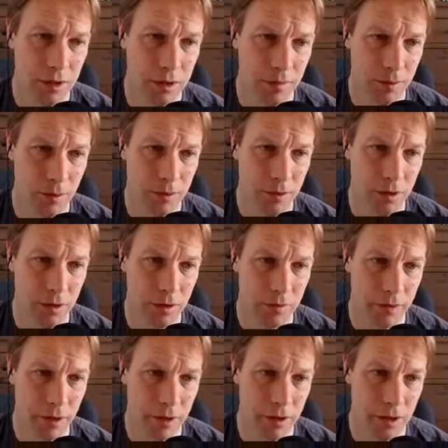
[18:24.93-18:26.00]
There's a pointer
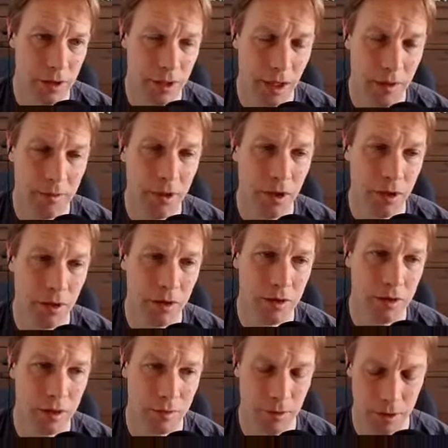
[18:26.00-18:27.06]
indirection. It can be harder
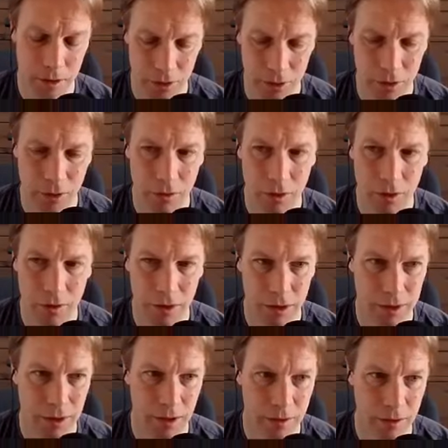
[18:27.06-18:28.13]
to debug because you don't know the
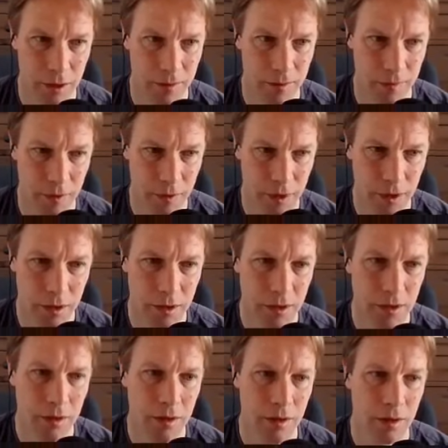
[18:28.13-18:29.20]
exact type of the
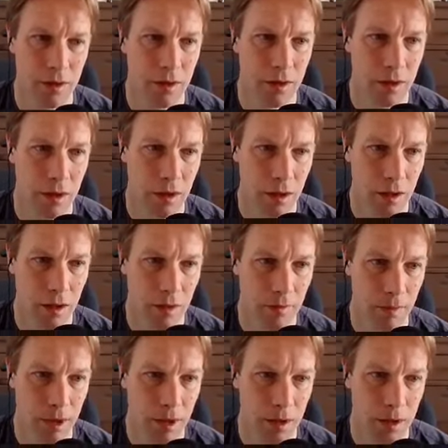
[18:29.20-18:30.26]
thing.
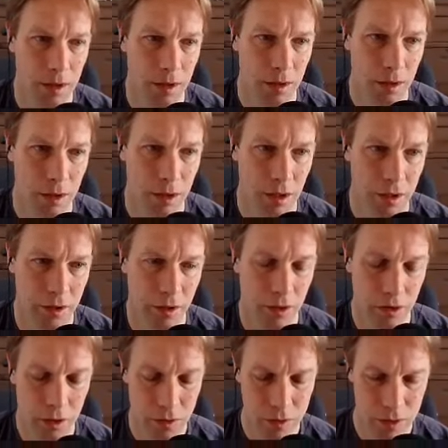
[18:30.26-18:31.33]
You
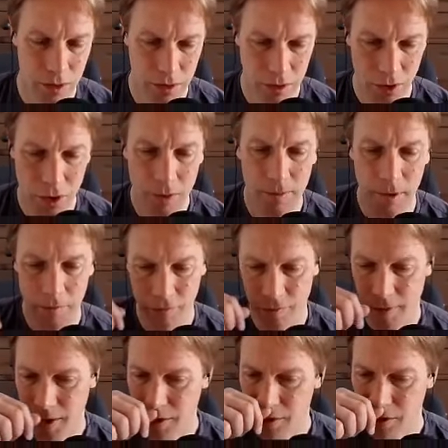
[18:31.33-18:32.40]
lose the type
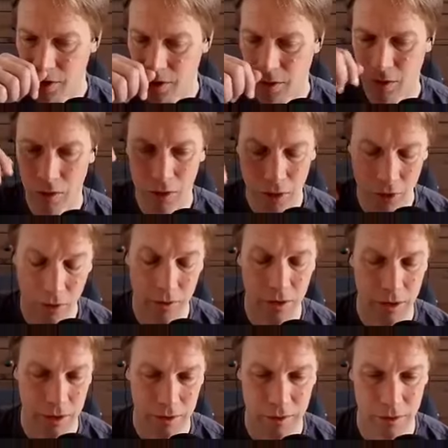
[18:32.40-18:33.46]
information. You no longer know
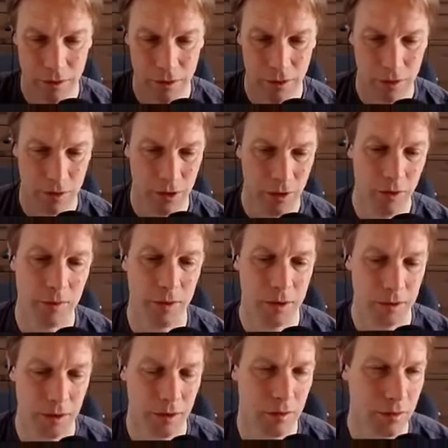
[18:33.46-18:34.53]
that this is a circle. It could be a
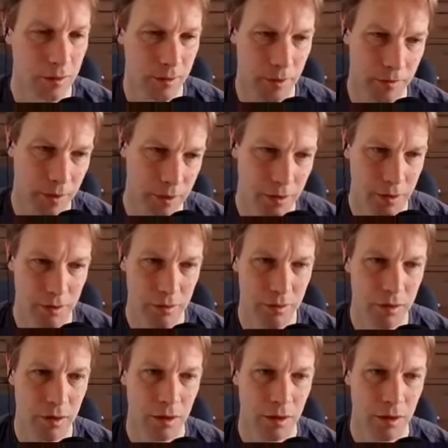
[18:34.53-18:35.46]
circle, it could be a rectangle.